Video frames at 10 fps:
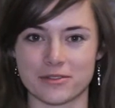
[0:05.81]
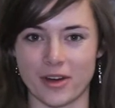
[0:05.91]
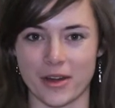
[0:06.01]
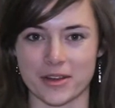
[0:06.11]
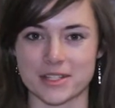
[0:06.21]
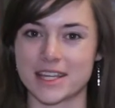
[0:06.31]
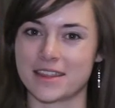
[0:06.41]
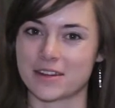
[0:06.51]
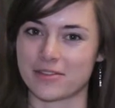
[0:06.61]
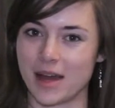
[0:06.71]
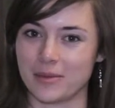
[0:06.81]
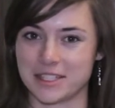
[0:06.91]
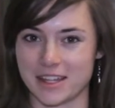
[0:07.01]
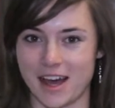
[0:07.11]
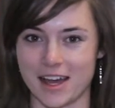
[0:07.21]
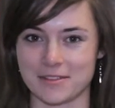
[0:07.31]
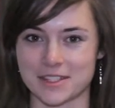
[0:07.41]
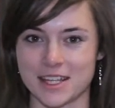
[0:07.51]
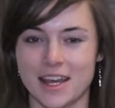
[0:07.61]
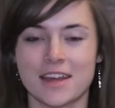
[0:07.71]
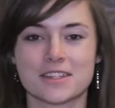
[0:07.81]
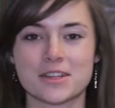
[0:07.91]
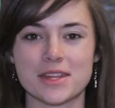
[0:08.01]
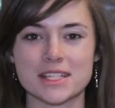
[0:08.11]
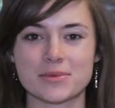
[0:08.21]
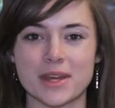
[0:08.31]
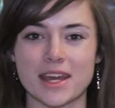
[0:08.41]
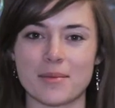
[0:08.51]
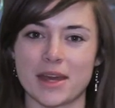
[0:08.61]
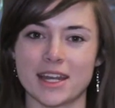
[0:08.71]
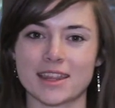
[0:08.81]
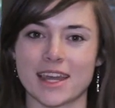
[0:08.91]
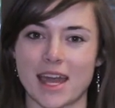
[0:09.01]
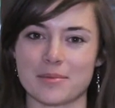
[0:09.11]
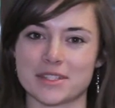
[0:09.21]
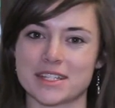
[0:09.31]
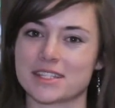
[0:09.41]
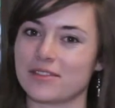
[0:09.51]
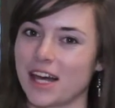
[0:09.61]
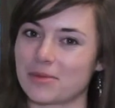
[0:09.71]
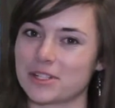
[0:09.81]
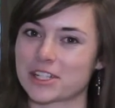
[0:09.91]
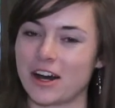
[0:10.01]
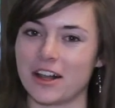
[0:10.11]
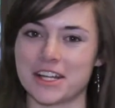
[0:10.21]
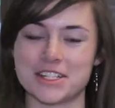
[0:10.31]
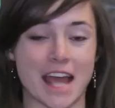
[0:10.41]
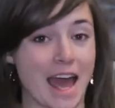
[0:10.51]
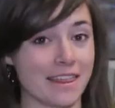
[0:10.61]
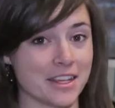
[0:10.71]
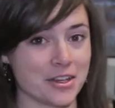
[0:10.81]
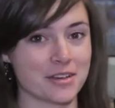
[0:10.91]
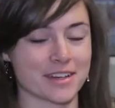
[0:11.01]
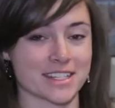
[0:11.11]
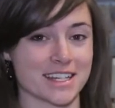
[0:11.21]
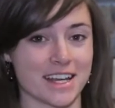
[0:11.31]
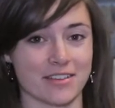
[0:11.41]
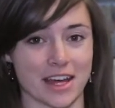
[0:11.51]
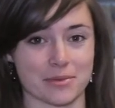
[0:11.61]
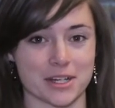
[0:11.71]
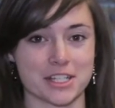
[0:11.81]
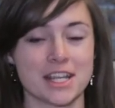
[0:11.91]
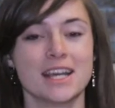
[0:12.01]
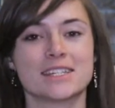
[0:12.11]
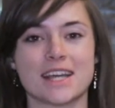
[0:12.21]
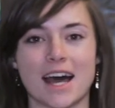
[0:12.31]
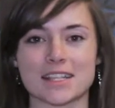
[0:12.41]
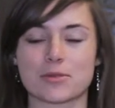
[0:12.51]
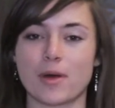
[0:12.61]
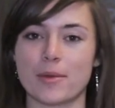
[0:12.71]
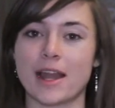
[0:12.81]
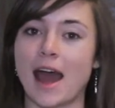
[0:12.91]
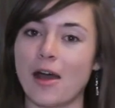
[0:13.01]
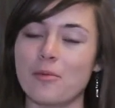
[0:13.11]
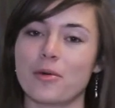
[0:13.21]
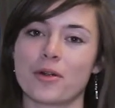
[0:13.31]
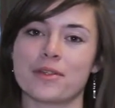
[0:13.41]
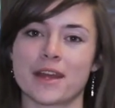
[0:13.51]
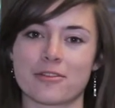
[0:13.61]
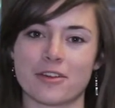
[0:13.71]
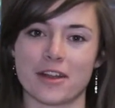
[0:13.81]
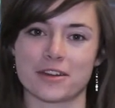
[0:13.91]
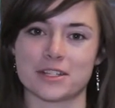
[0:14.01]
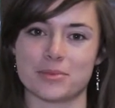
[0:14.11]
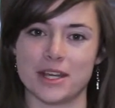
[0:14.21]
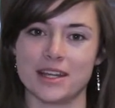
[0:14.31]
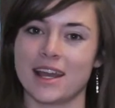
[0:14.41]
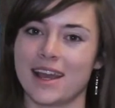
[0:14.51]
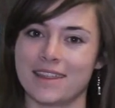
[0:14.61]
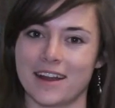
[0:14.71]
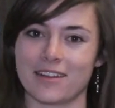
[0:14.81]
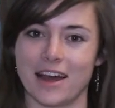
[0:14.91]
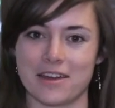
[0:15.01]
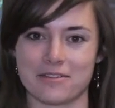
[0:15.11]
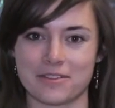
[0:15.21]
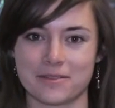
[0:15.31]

of fathers in their families' lives. So this week I'm hitting the campuses of Lethbridge College and the University of Lethbridge to ask women how important their father has been in their life.